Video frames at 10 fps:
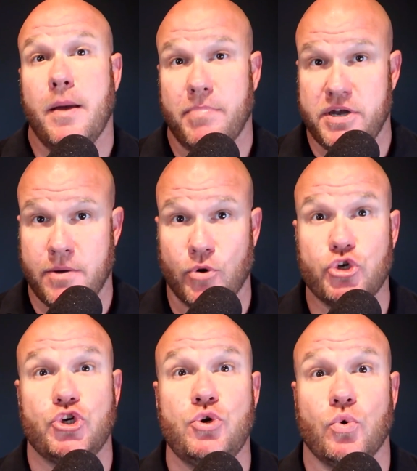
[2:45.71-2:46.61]
But number
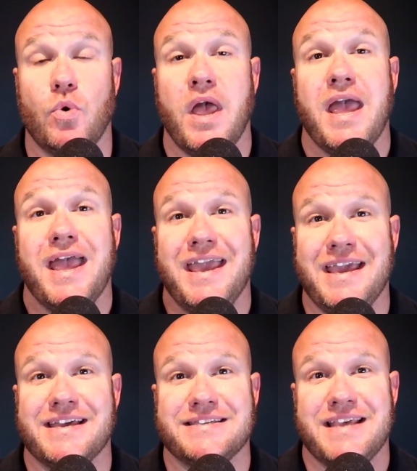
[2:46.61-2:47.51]
two
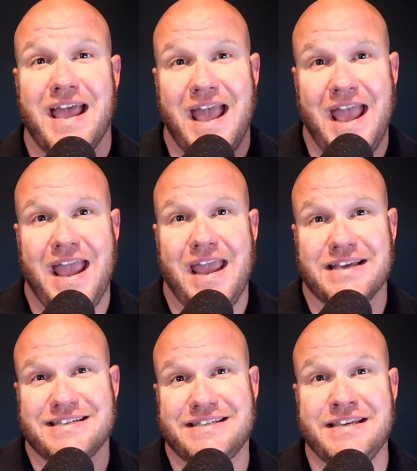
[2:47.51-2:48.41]
is a
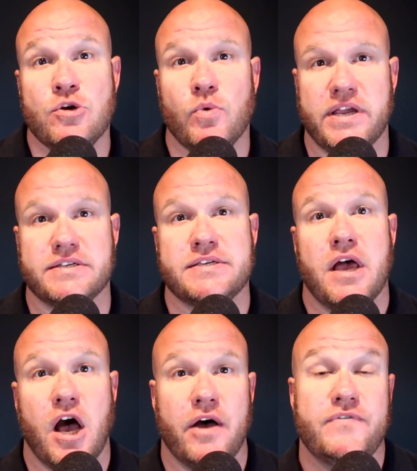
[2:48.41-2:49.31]
series
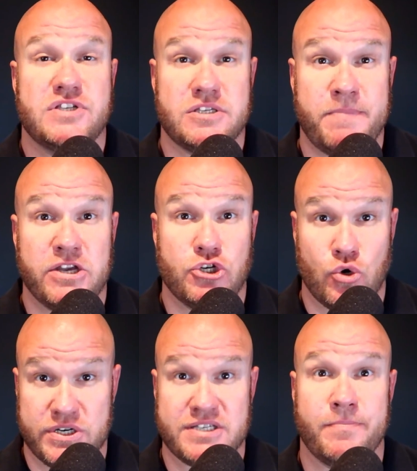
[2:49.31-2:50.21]
of suspension
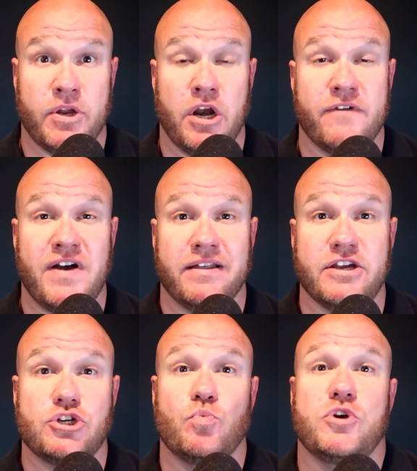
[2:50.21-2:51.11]
or disciplinary
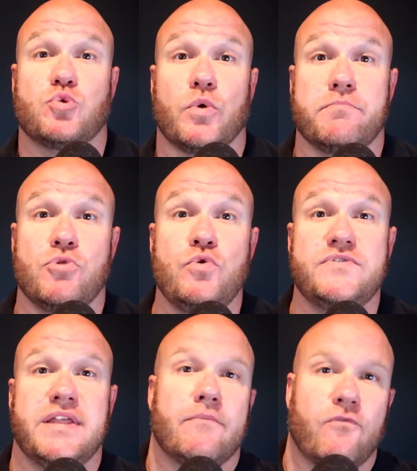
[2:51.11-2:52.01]
violation which
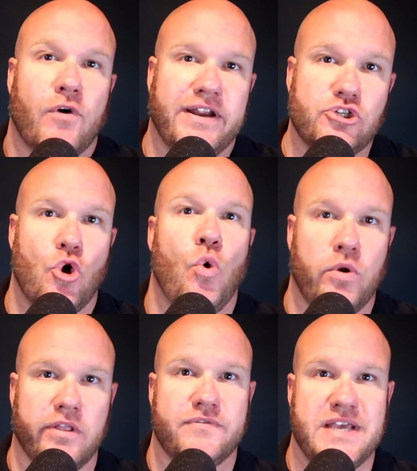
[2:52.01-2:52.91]
removes them for a
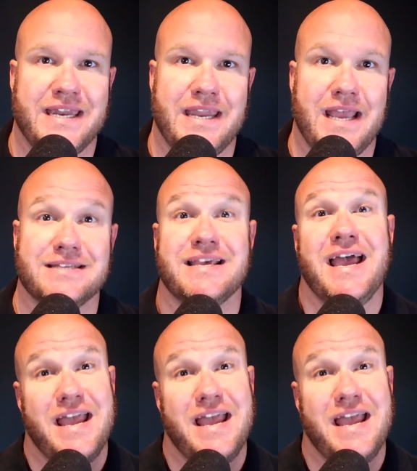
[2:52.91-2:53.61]
total of 10 days.